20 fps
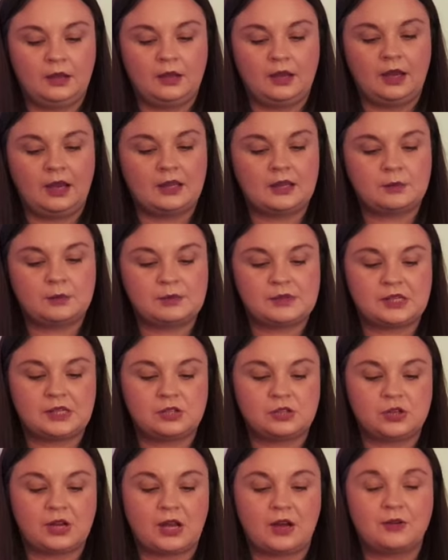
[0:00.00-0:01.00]
and the
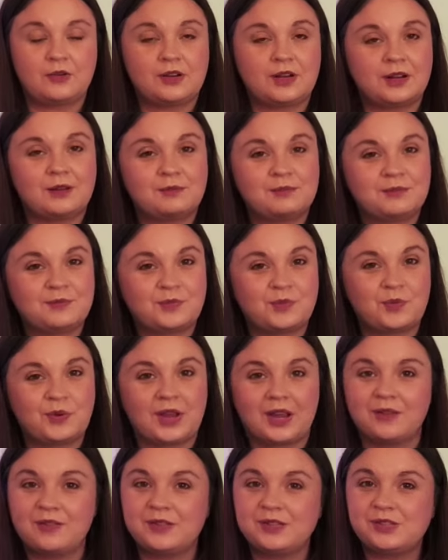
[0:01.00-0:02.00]
potential outcome, we
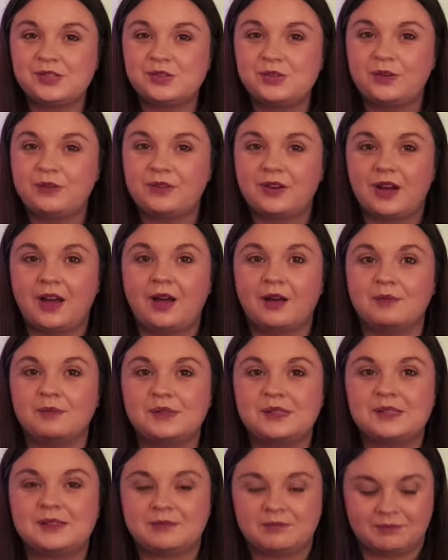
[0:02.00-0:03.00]
have the Two of
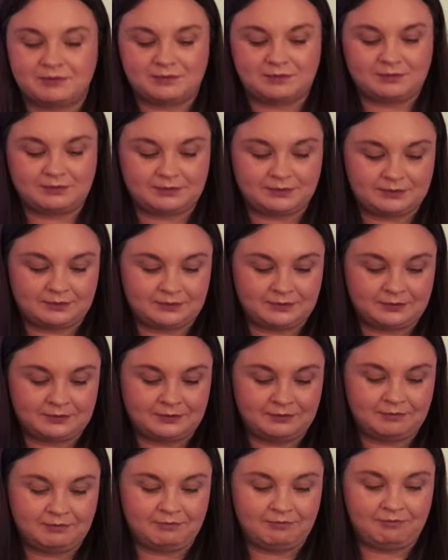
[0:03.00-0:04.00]
Cups.
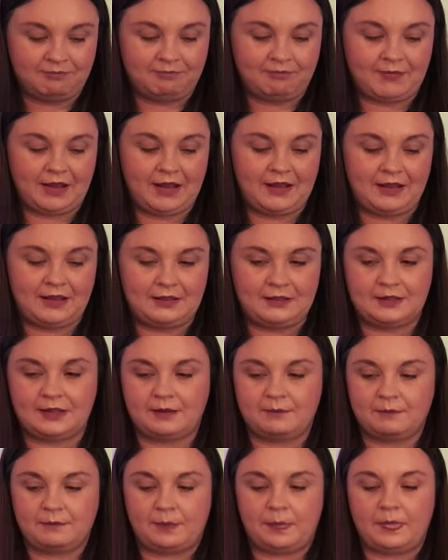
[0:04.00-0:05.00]
I like that.
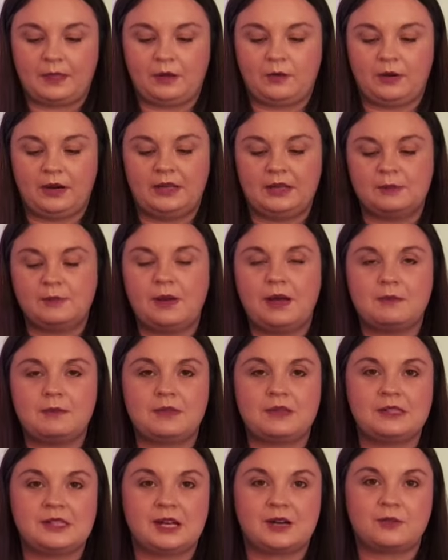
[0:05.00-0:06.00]
All right, the bottom of
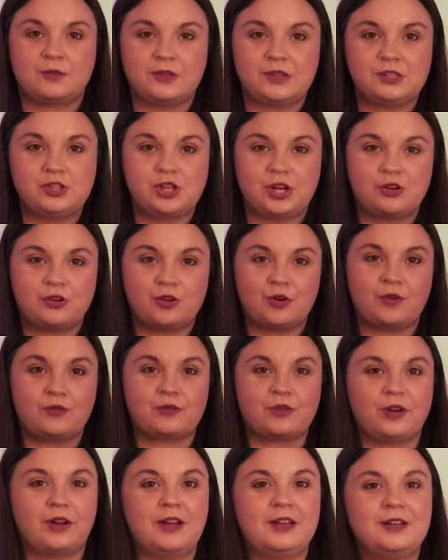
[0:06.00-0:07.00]
the deck for the general
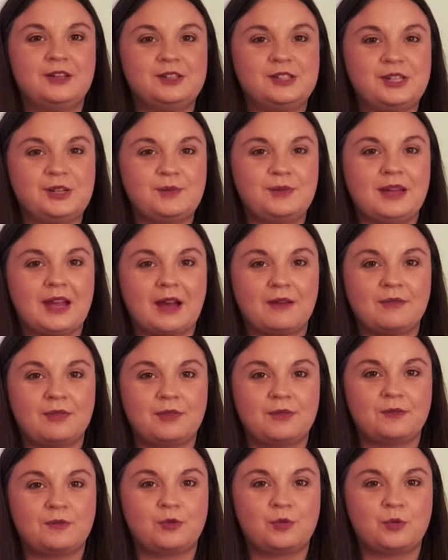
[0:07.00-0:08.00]
overall energy, we have the
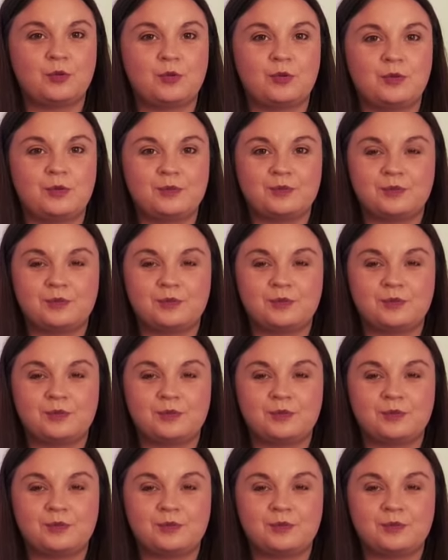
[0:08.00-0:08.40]
Fool.